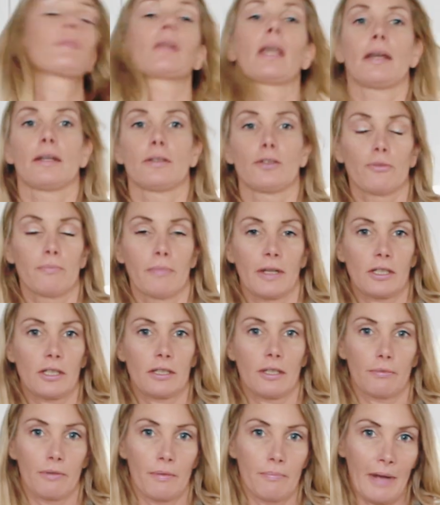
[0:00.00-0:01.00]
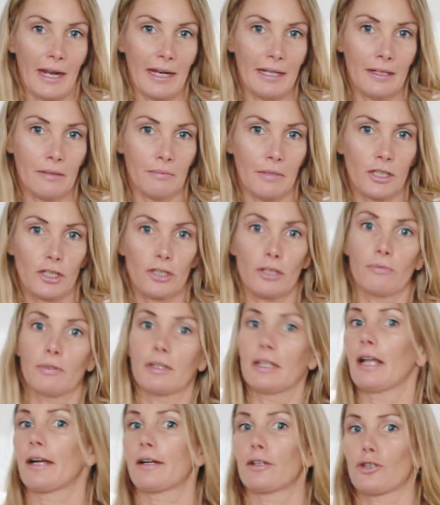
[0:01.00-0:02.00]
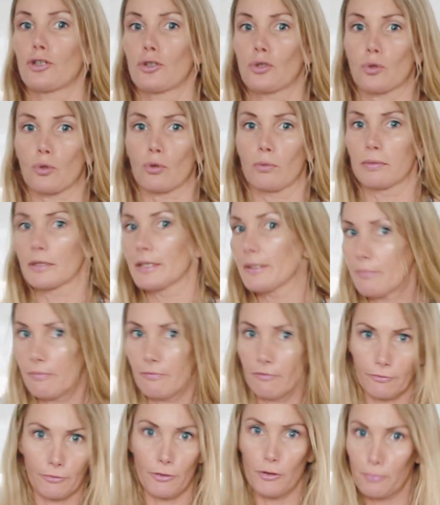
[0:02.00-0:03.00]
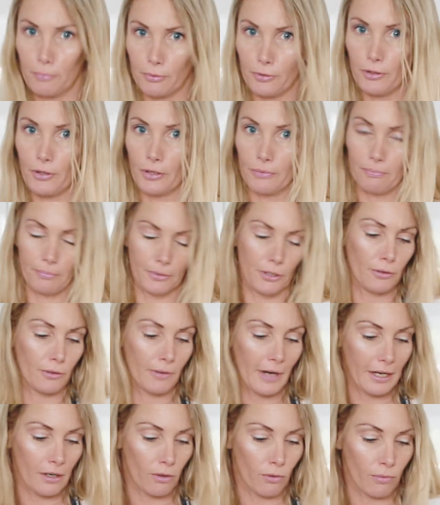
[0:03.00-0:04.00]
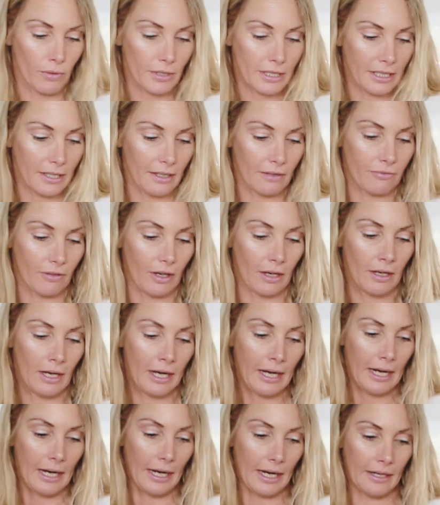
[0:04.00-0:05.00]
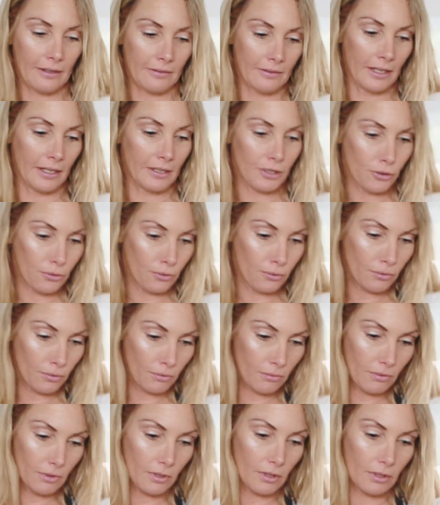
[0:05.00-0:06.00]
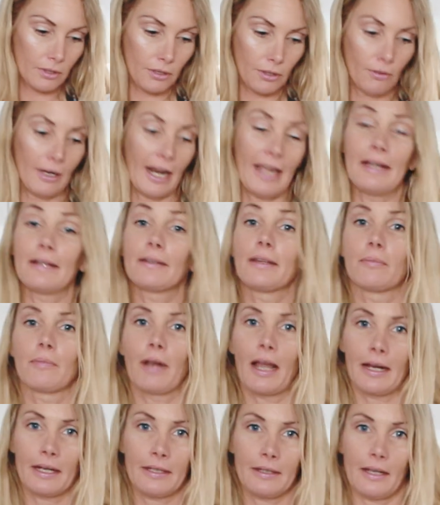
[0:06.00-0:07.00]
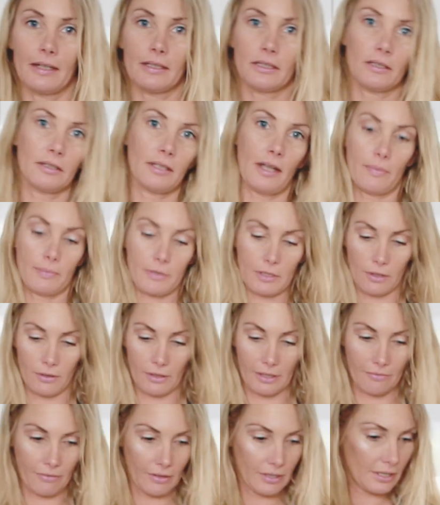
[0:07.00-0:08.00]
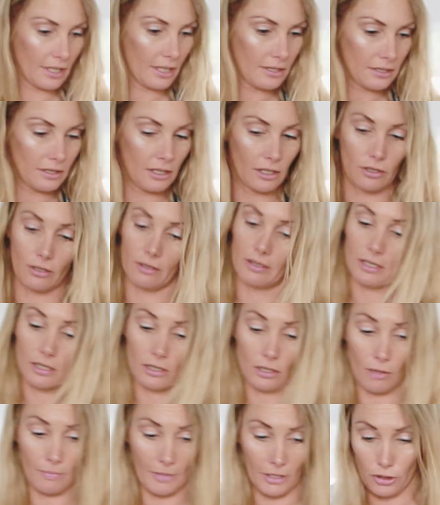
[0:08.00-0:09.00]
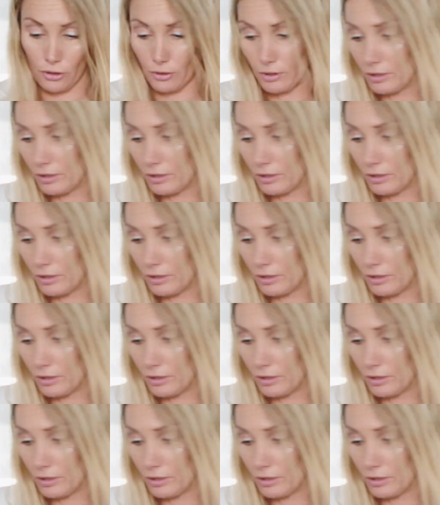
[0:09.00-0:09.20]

and you mix the remaining mixture with like a strawberry fruit puree or whatever, and then you layer them like that. It's absolutely fantastic. So there's so much you